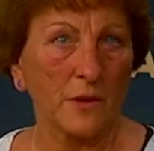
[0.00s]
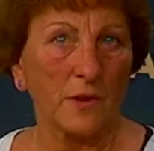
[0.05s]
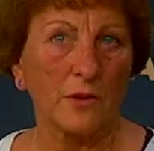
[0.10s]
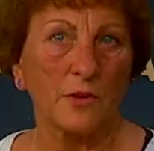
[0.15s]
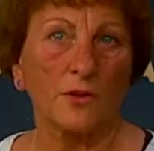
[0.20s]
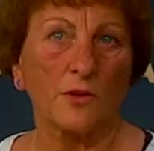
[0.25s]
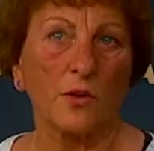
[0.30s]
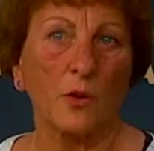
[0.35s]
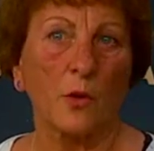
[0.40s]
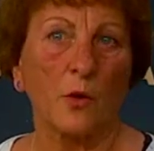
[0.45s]

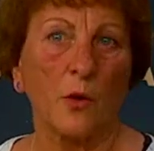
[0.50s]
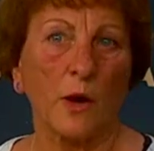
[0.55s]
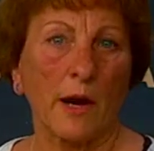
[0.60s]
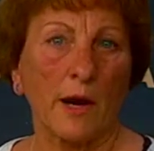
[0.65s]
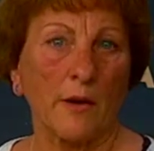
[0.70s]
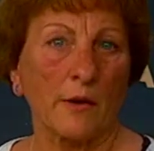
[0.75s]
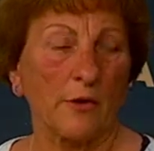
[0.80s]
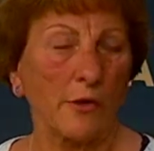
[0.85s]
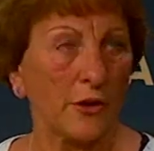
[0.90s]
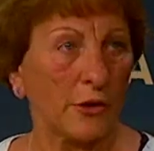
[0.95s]
So
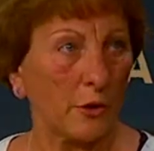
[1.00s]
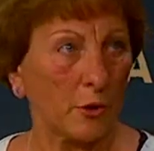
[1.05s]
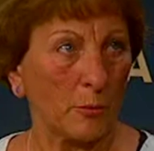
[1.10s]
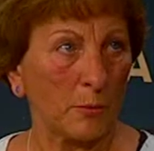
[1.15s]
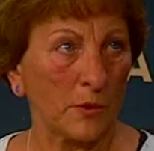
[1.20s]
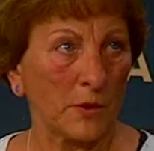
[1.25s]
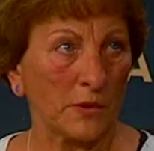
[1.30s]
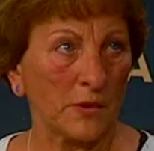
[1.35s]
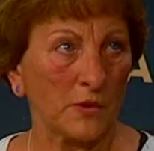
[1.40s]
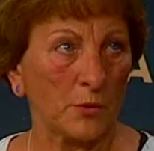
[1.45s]
our
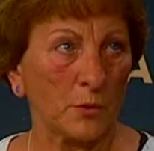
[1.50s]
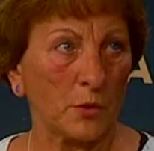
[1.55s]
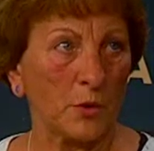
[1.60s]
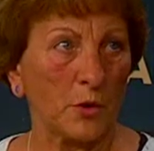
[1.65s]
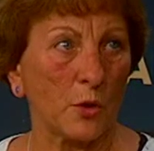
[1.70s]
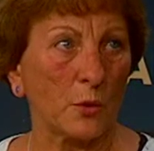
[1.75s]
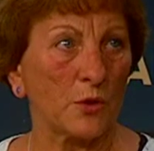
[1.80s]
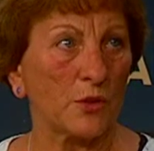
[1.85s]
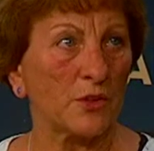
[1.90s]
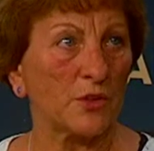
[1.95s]
therapists will
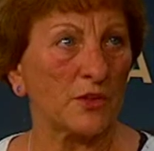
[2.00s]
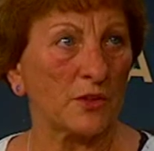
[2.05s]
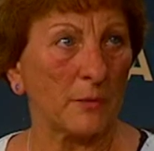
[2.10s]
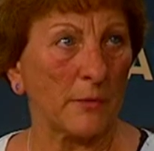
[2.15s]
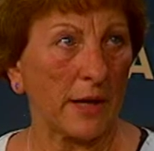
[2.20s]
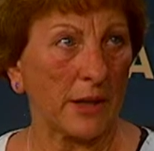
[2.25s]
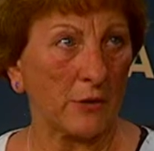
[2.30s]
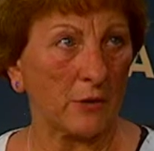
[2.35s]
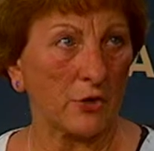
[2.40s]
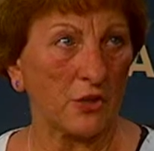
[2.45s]
go into some
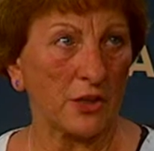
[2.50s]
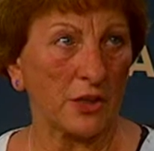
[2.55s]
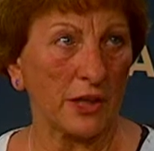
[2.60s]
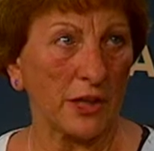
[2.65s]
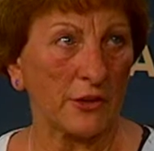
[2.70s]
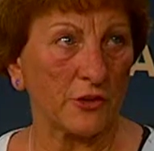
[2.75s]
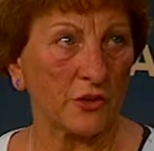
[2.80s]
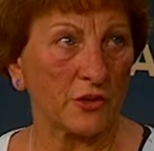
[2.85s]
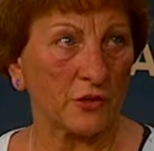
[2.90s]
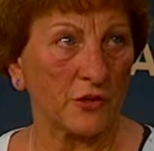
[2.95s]
energy
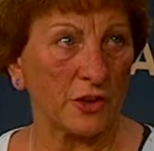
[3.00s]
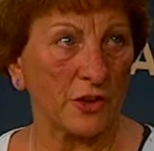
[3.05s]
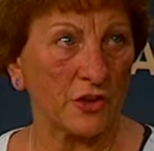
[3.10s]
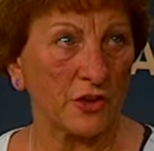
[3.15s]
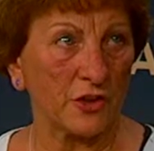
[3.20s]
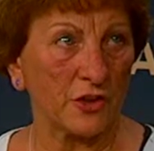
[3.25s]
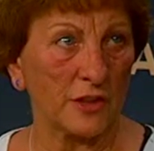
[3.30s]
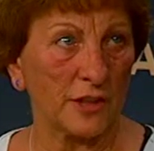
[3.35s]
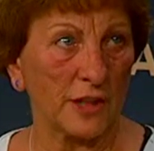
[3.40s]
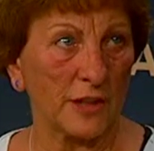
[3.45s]

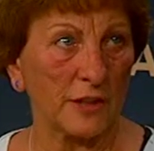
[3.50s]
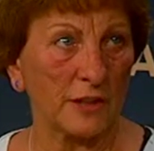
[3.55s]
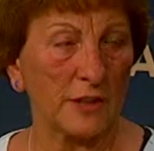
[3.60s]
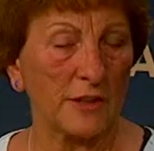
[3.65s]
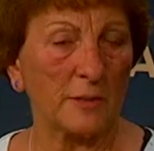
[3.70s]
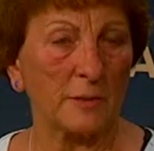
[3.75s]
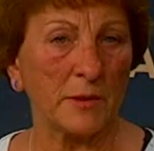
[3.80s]
conservation techniques,